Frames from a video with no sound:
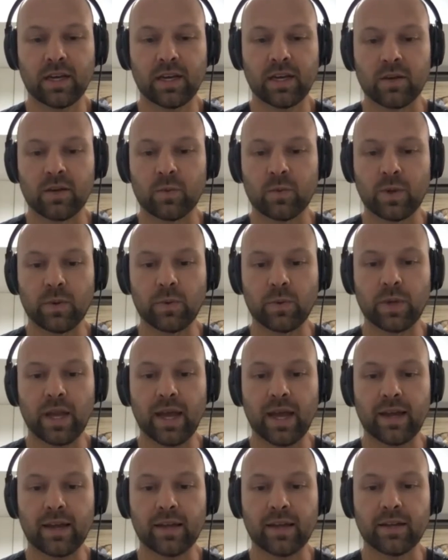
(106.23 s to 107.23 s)
We
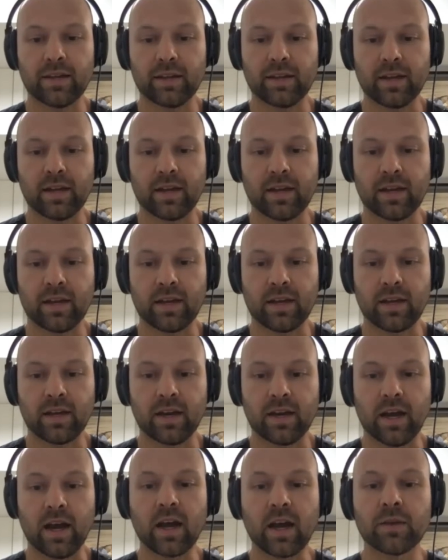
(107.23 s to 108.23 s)
had
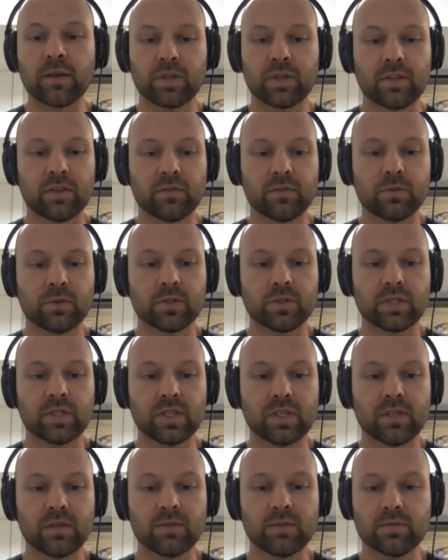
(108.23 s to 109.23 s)
unbelievable
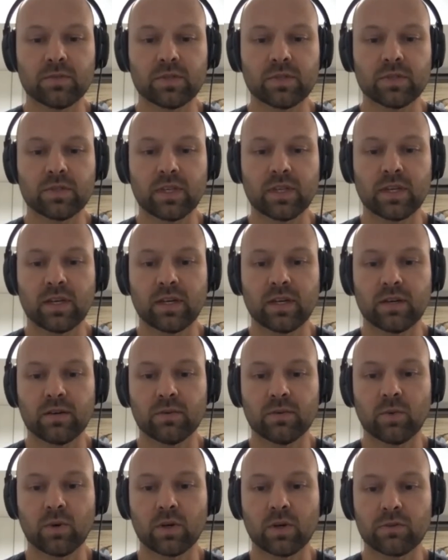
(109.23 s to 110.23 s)
teams,
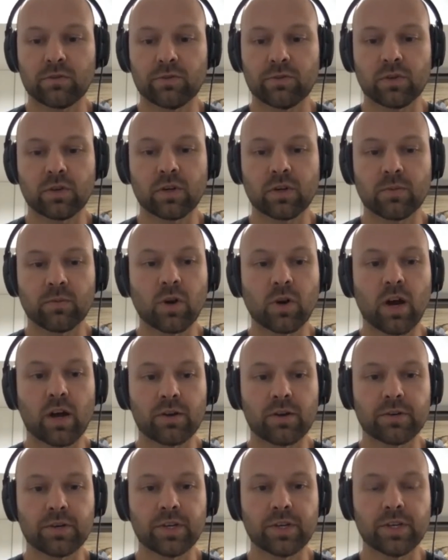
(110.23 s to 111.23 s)
wonderful
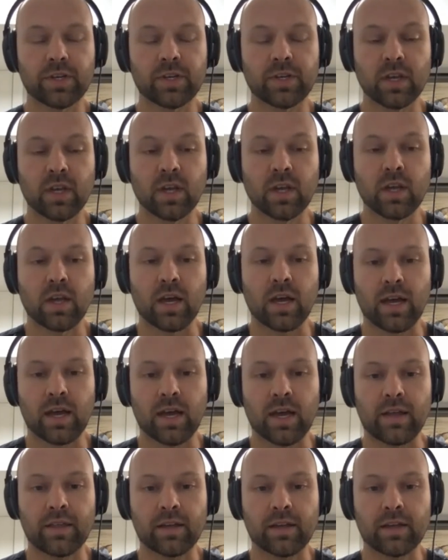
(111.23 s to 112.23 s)
camaraderie.
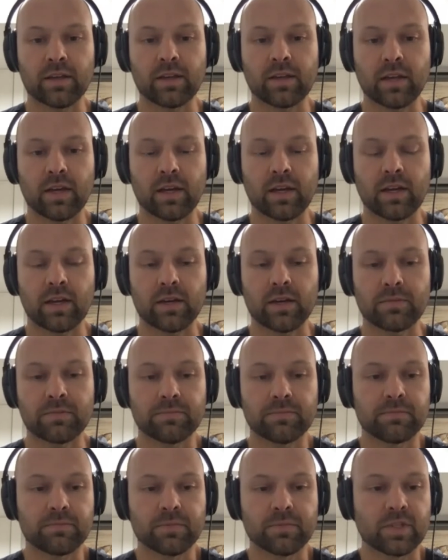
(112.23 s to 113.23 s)
I think
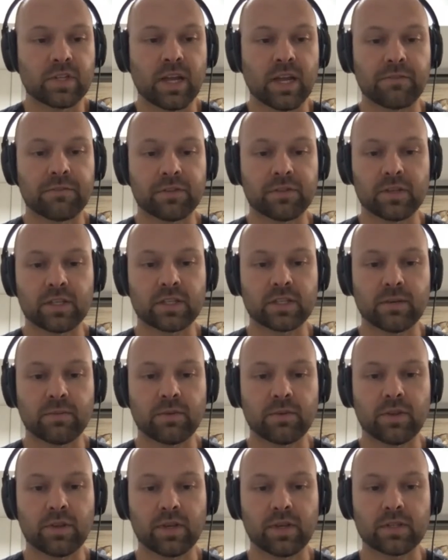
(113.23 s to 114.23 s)
definitely some
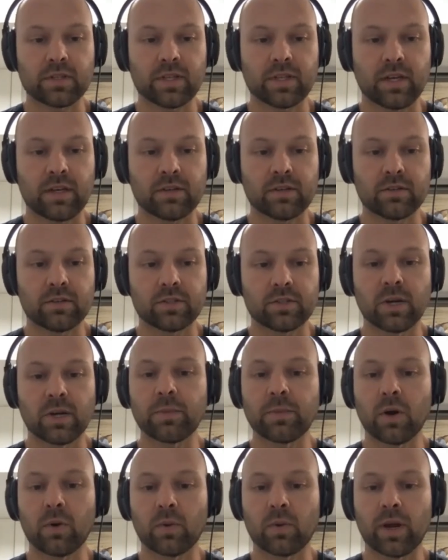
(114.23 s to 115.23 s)
of the things that
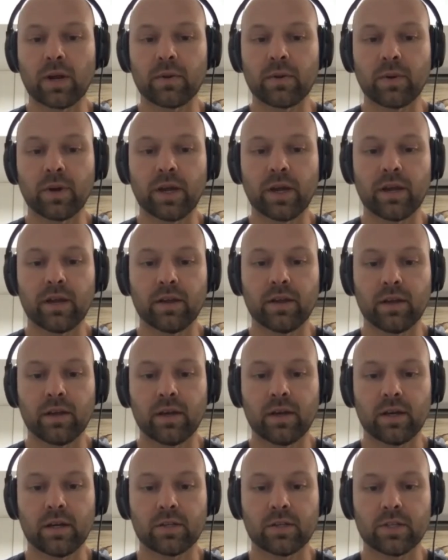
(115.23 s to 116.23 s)
jump out right away,
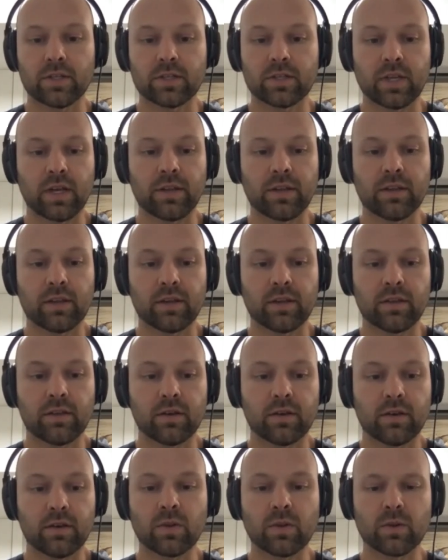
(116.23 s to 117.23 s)
I think
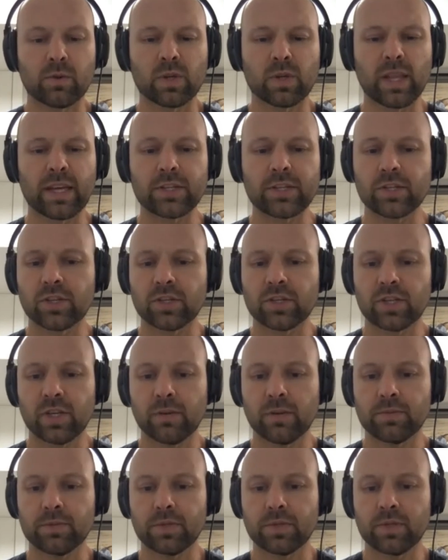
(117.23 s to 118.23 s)
the
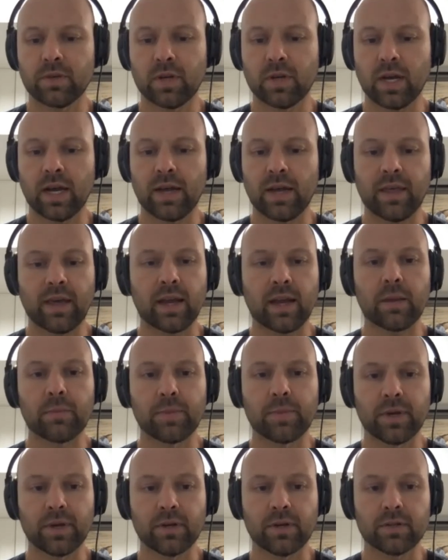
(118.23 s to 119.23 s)
relationships that I
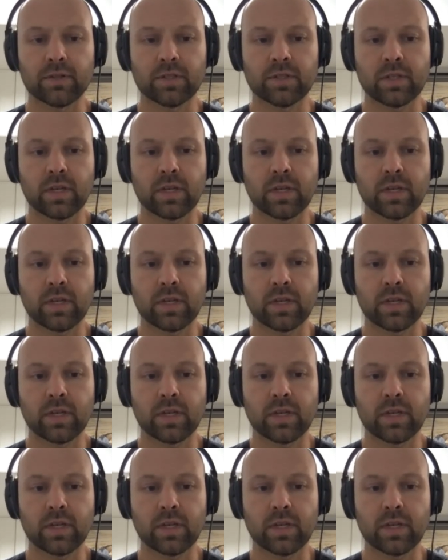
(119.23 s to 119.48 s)
built,